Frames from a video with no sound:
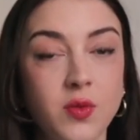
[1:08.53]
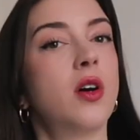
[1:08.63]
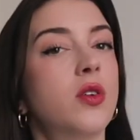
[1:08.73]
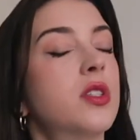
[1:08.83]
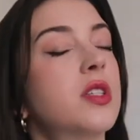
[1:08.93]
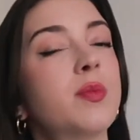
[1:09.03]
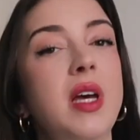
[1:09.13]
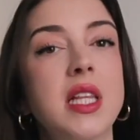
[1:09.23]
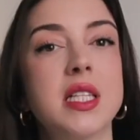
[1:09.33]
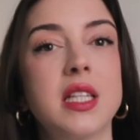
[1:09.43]
So to
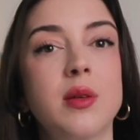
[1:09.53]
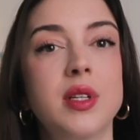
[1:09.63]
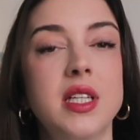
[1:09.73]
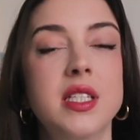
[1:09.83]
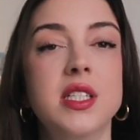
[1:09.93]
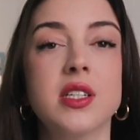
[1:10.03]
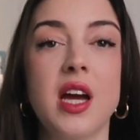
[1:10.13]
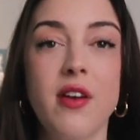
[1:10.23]
explain this a little bit easier,